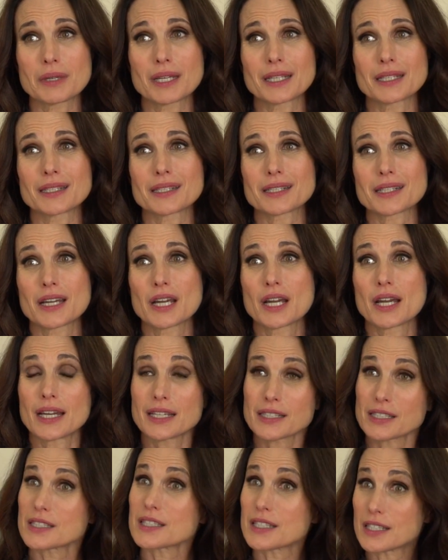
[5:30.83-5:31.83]
and
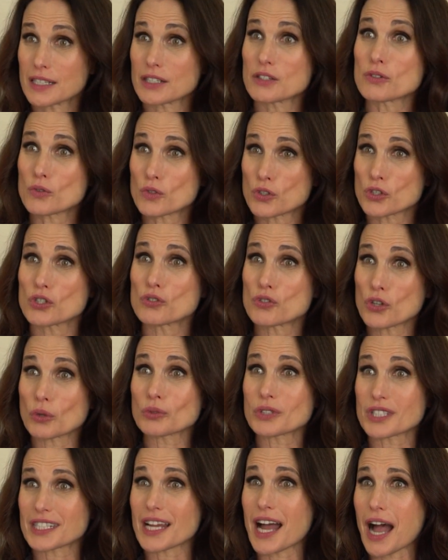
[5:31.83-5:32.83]
it's you
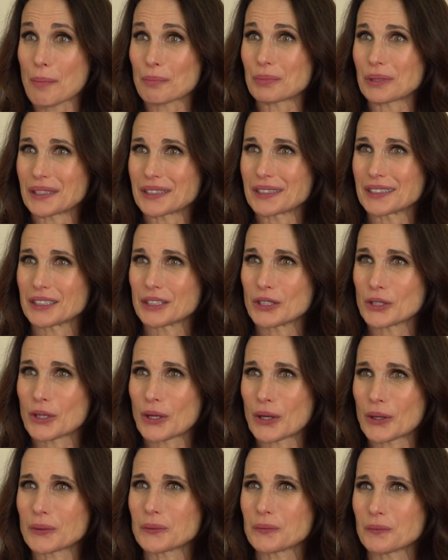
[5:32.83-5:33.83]
don't stop, you
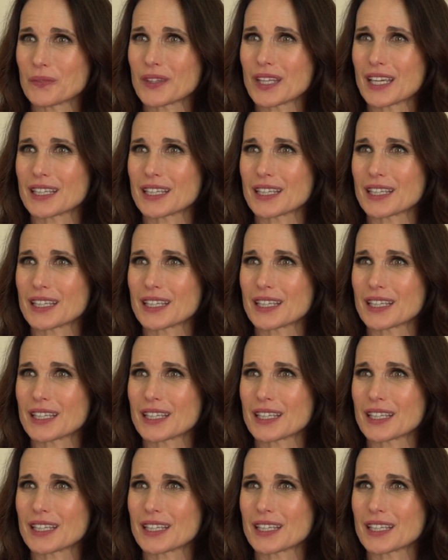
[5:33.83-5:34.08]
know.